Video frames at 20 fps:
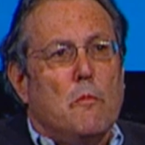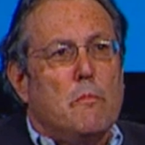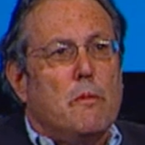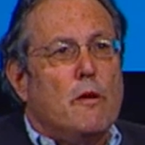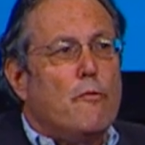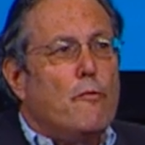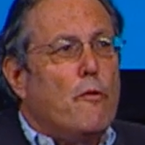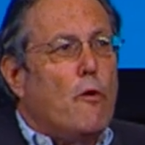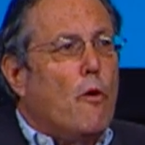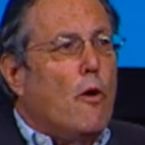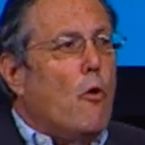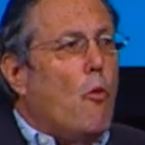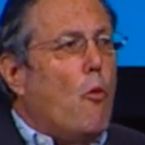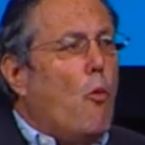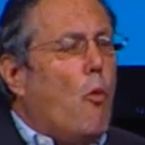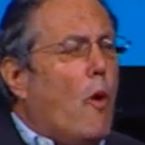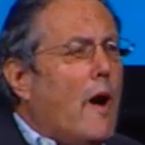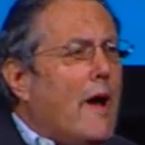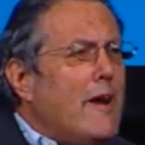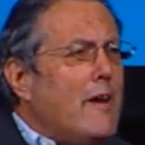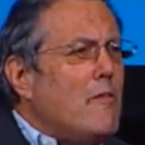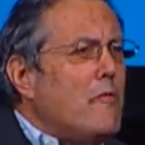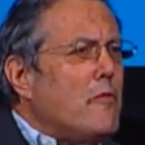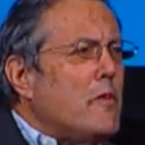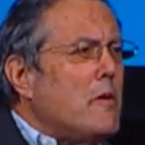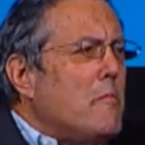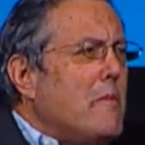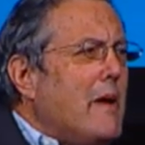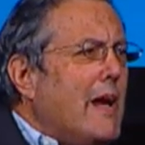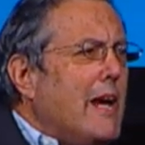before one of
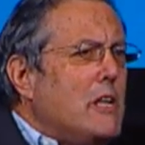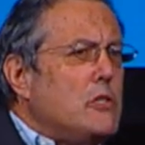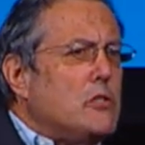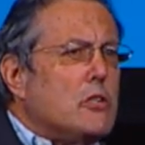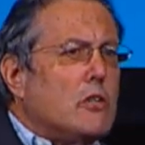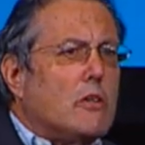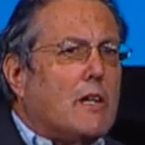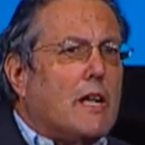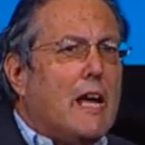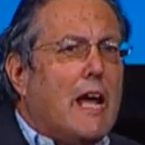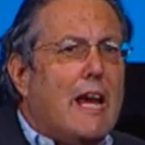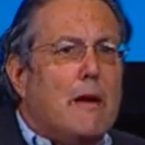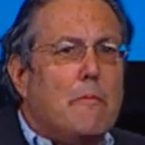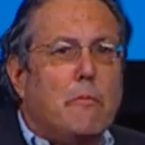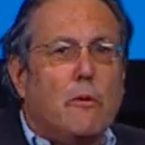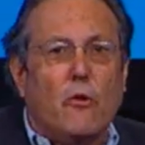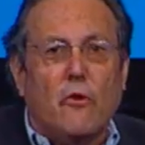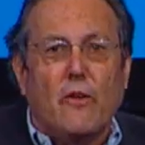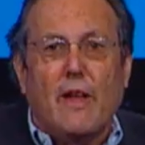the major cable